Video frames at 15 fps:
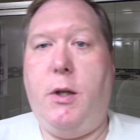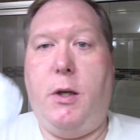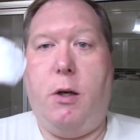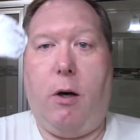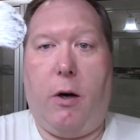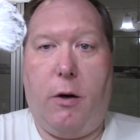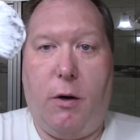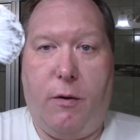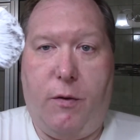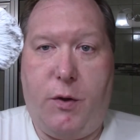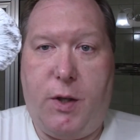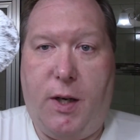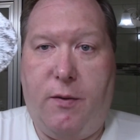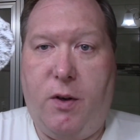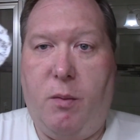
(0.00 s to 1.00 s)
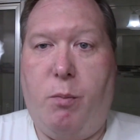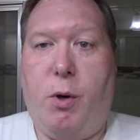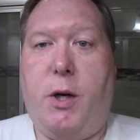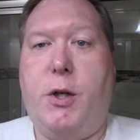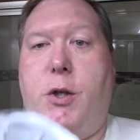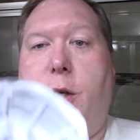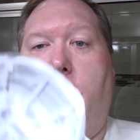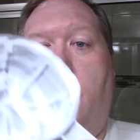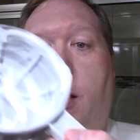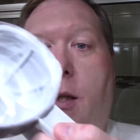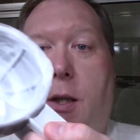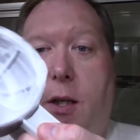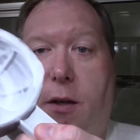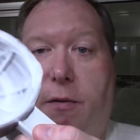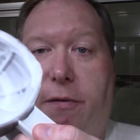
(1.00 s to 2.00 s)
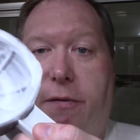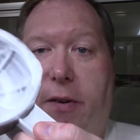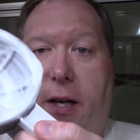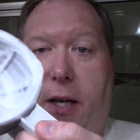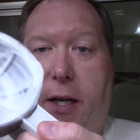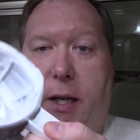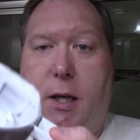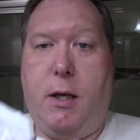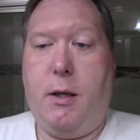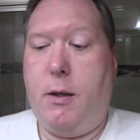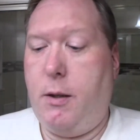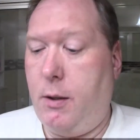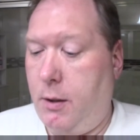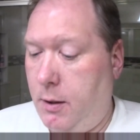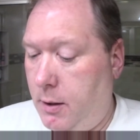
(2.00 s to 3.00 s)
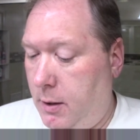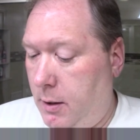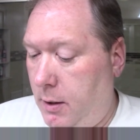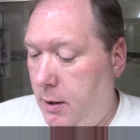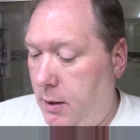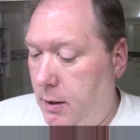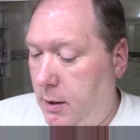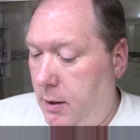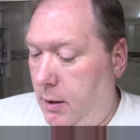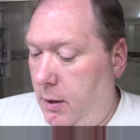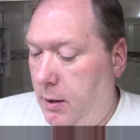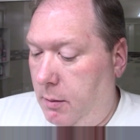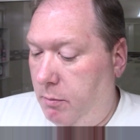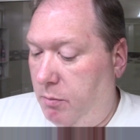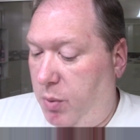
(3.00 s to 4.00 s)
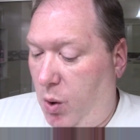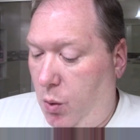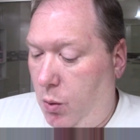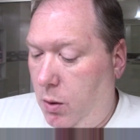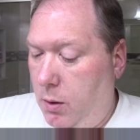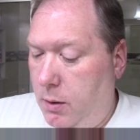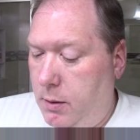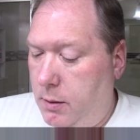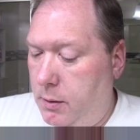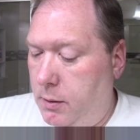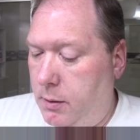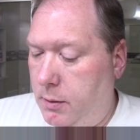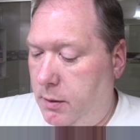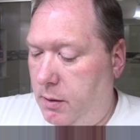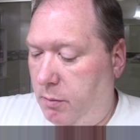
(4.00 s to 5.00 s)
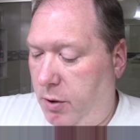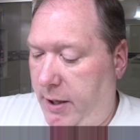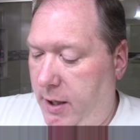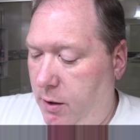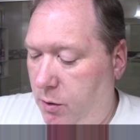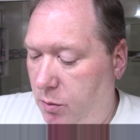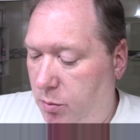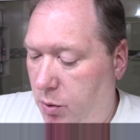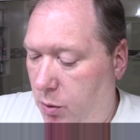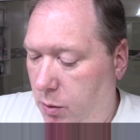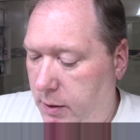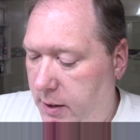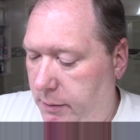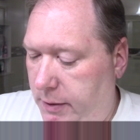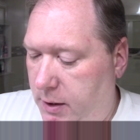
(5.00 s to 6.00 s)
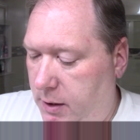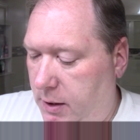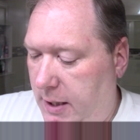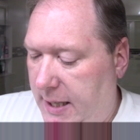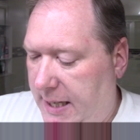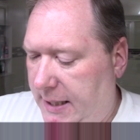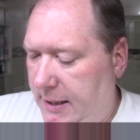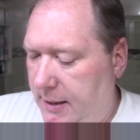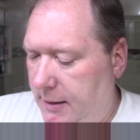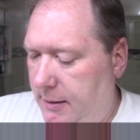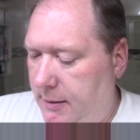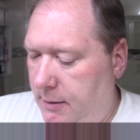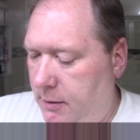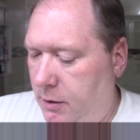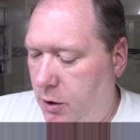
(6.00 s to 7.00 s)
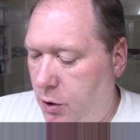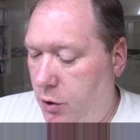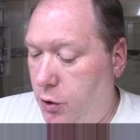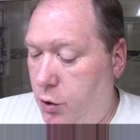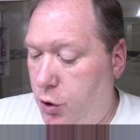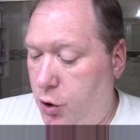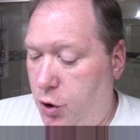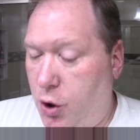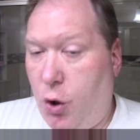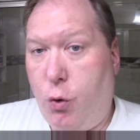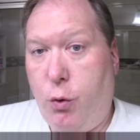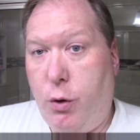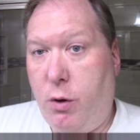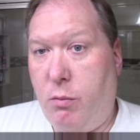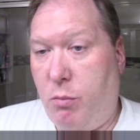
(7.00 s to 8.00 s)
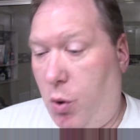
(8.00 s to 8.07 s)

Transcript: the art of shaving brush in the fine bowl, the brand new bowl that we just got, good stone